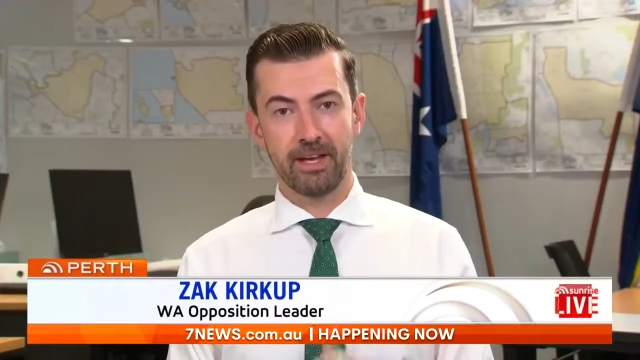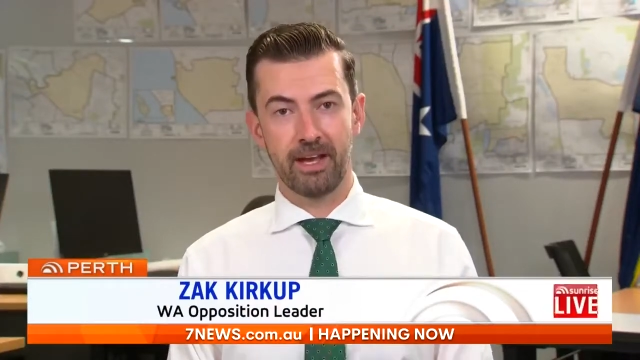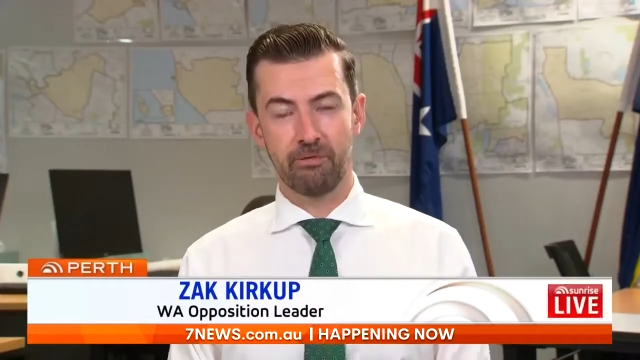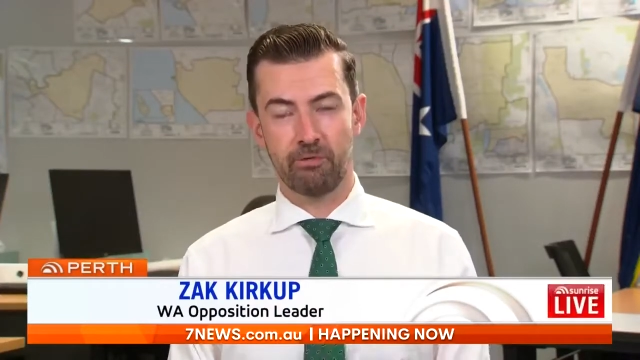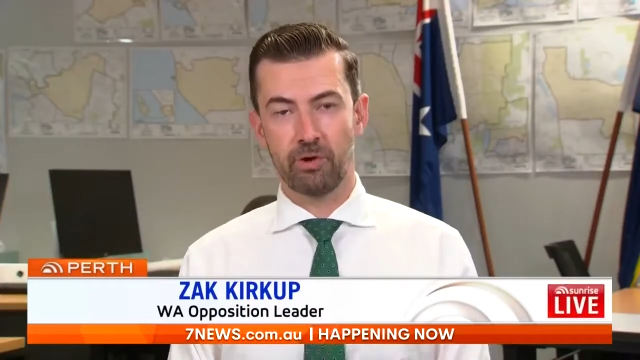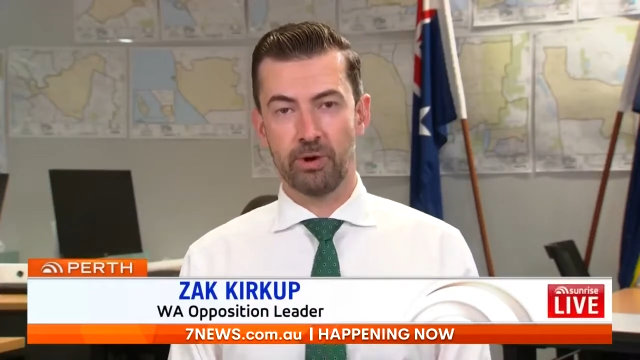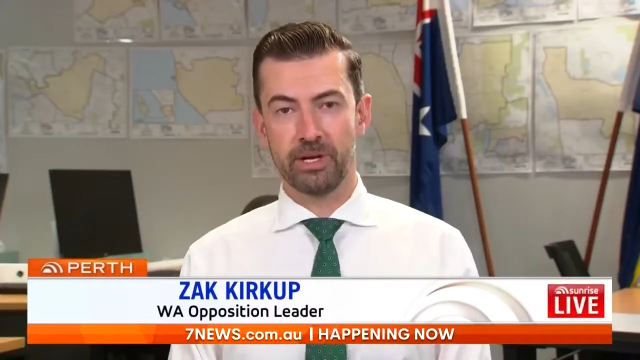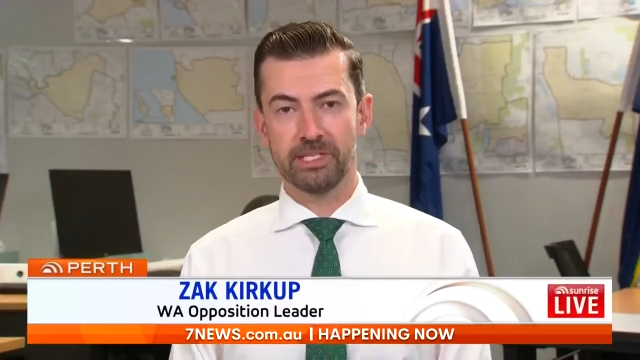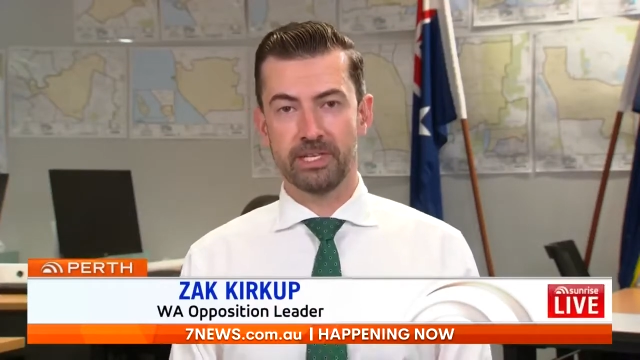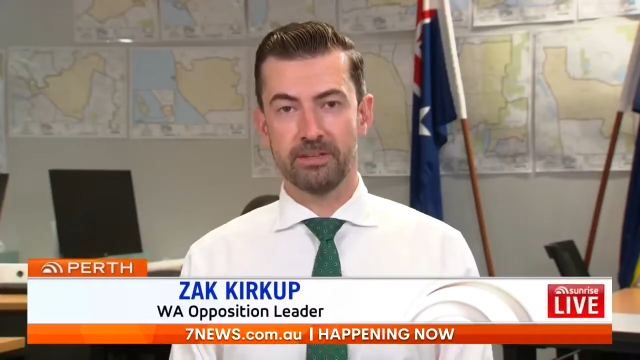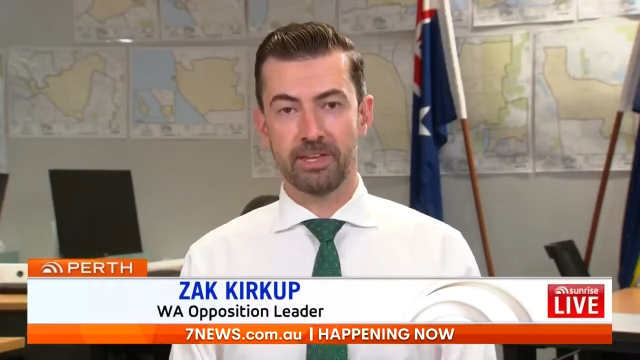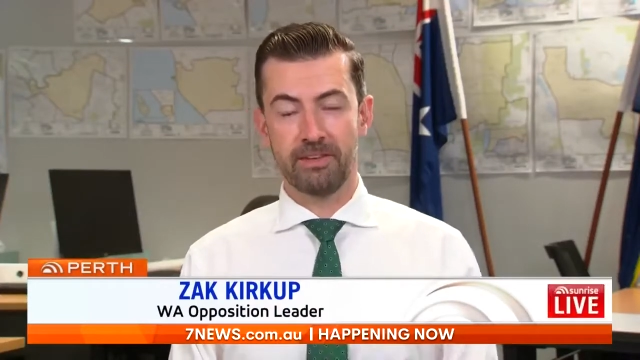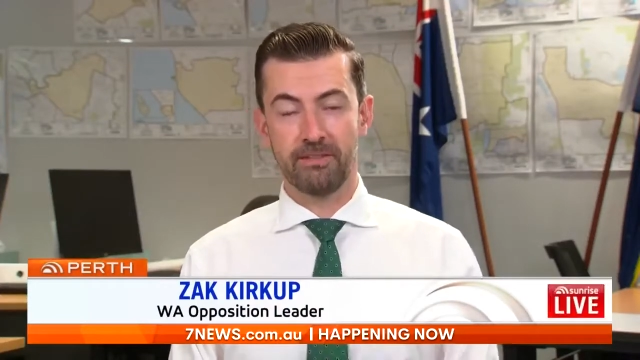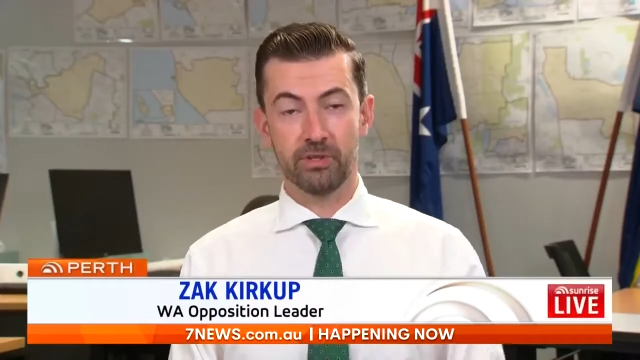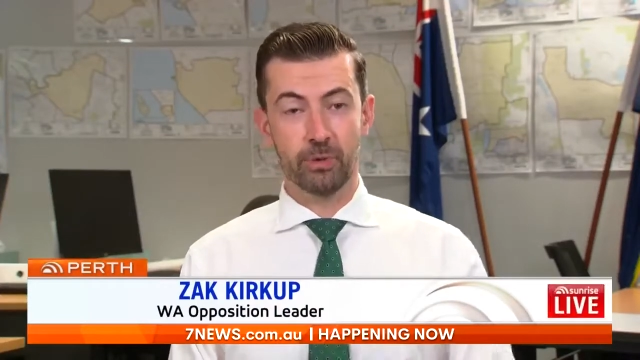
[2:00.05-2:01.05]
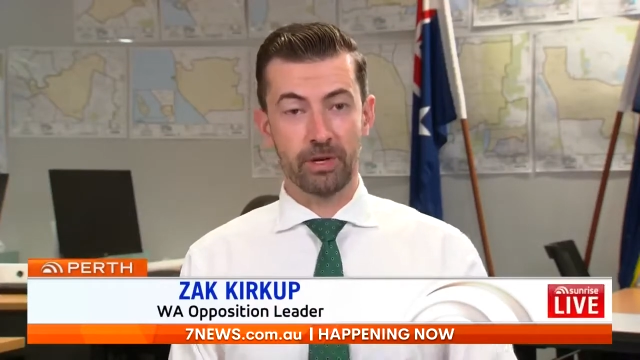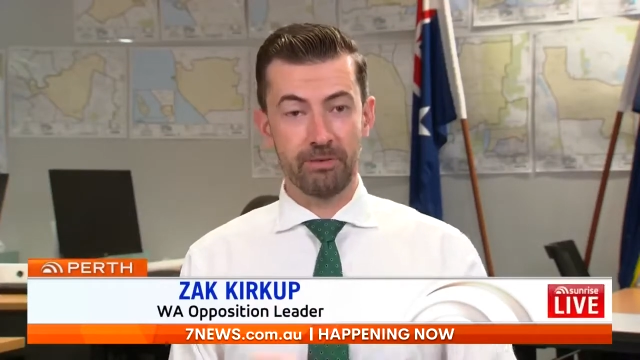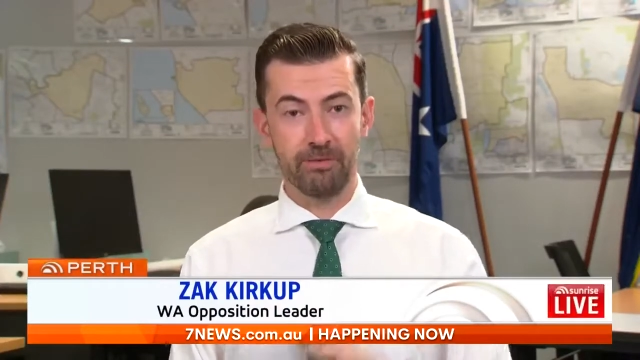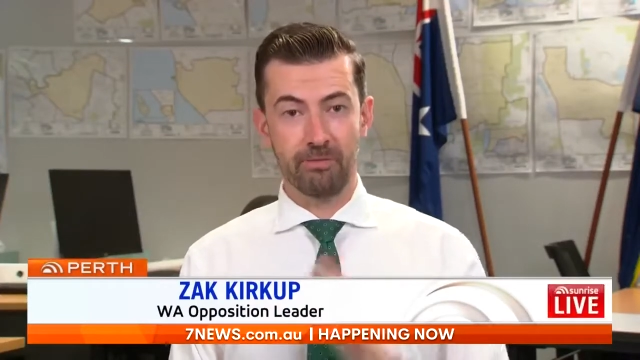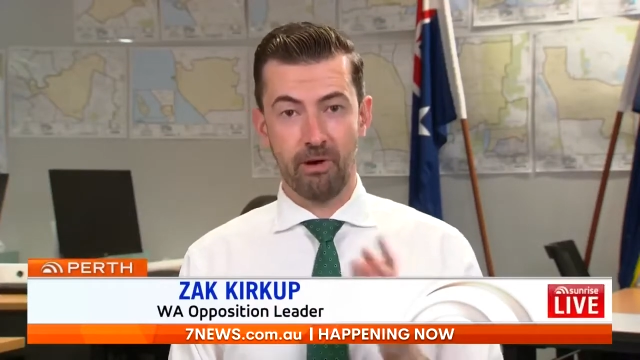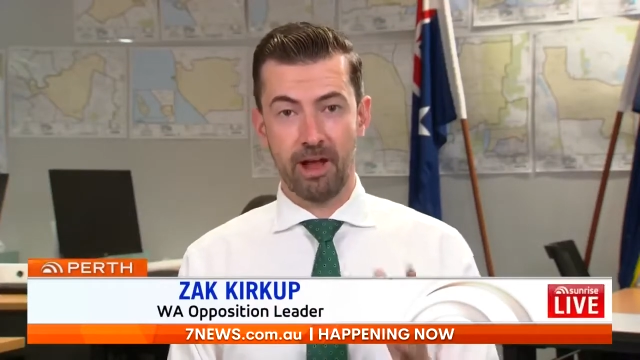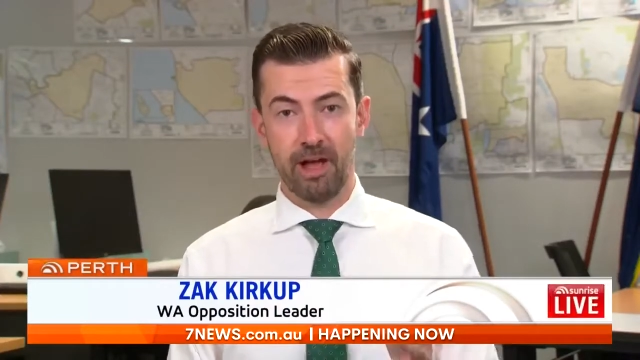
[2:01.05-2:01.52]
request in to have a
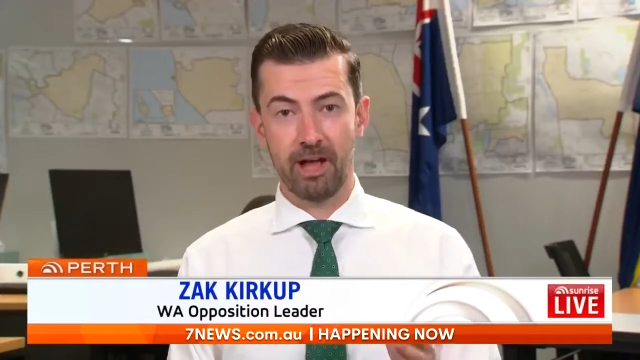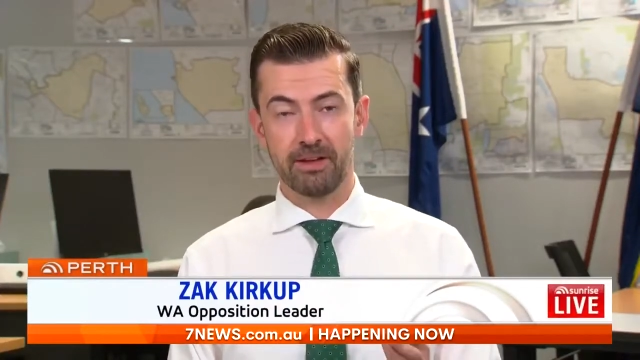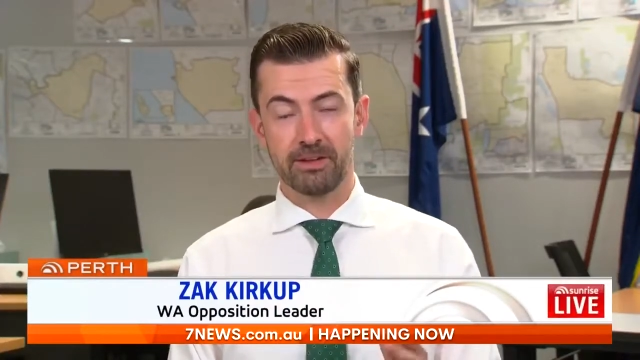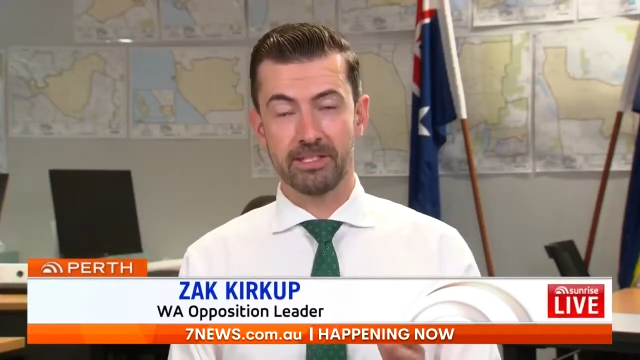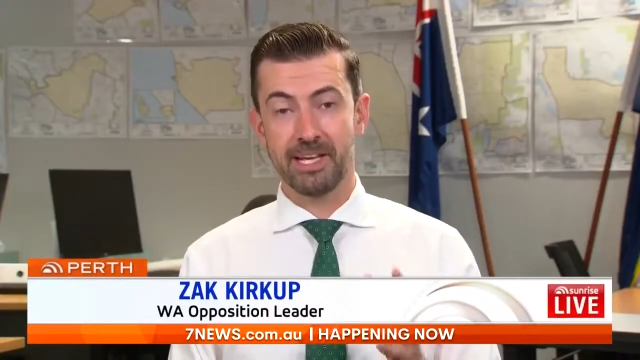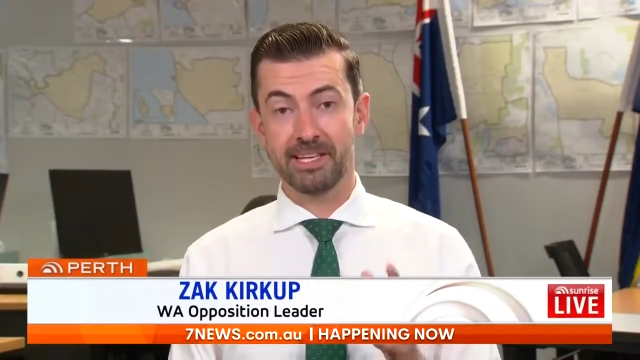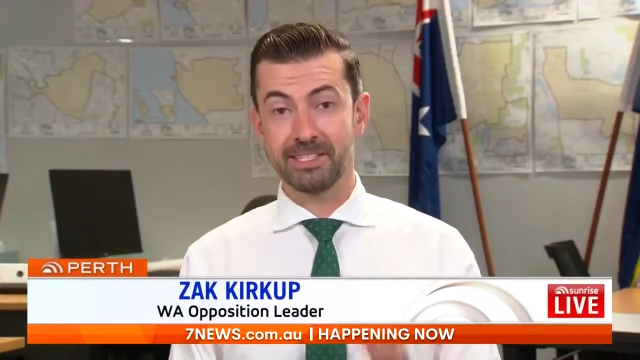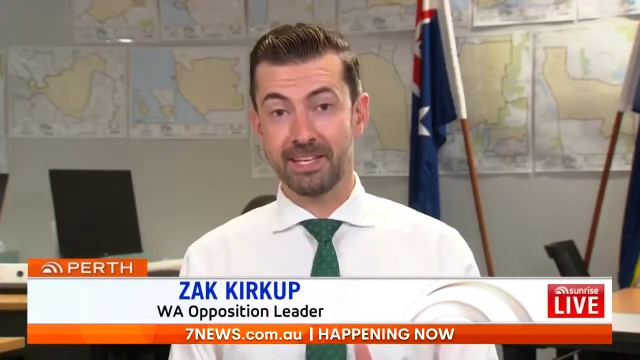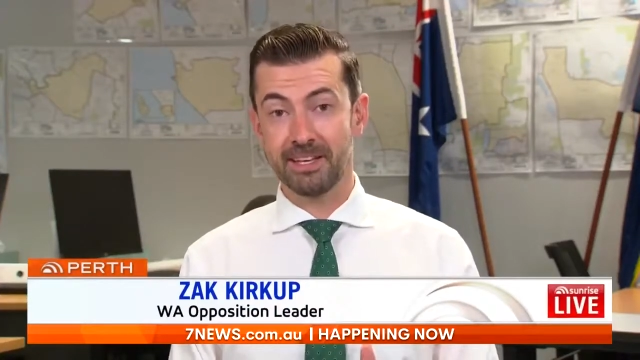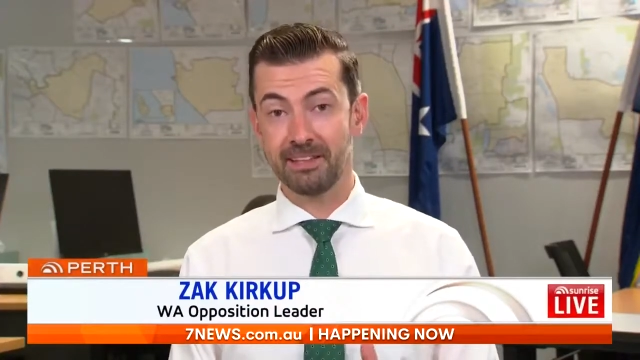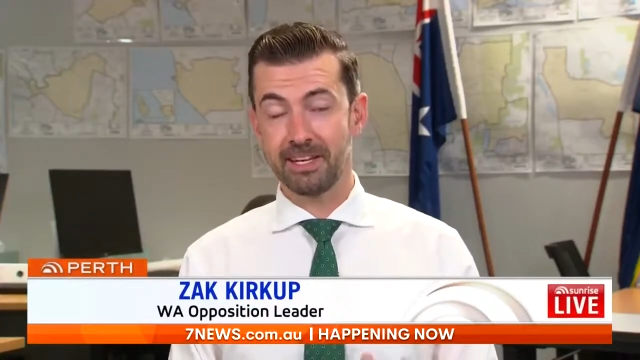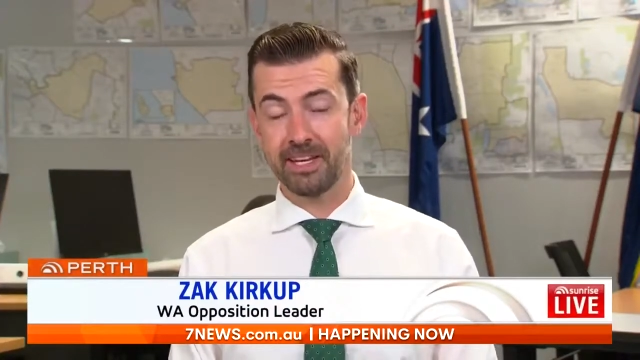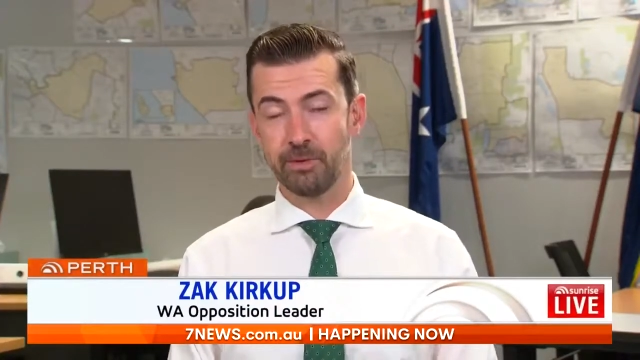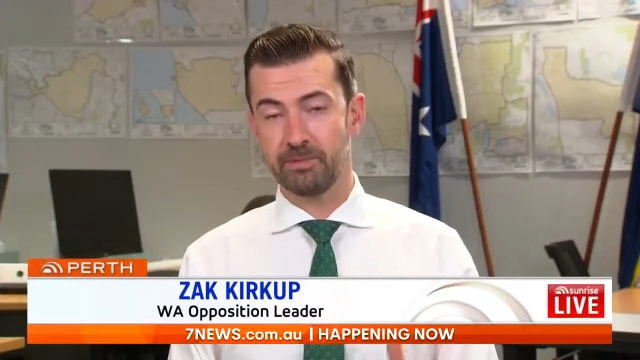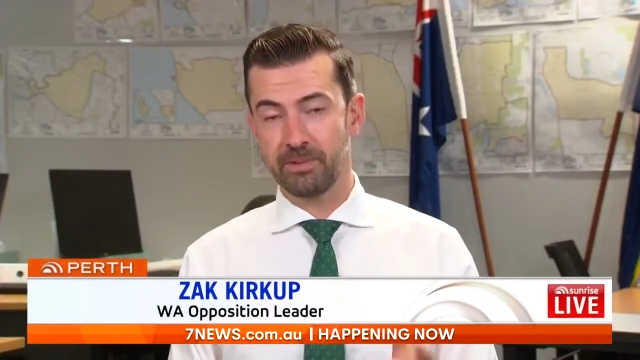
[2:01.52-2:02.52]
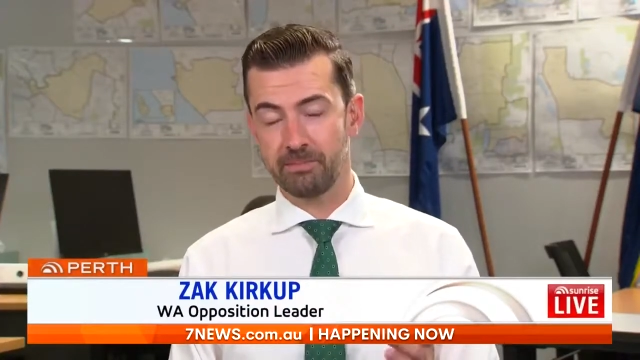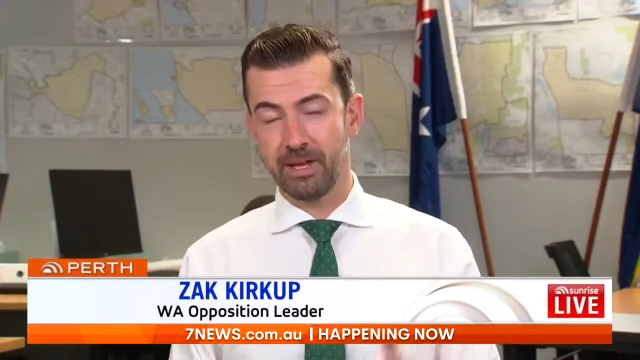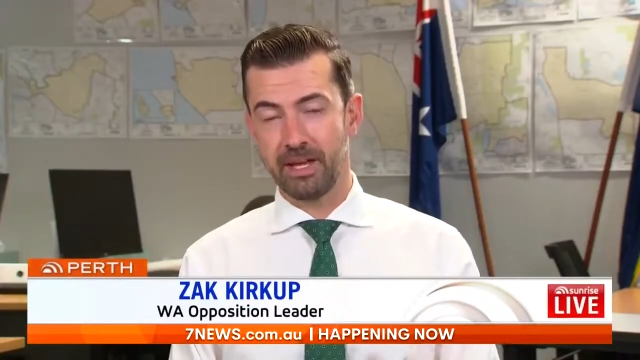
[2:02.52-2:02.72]
24-hour testing clinic. We've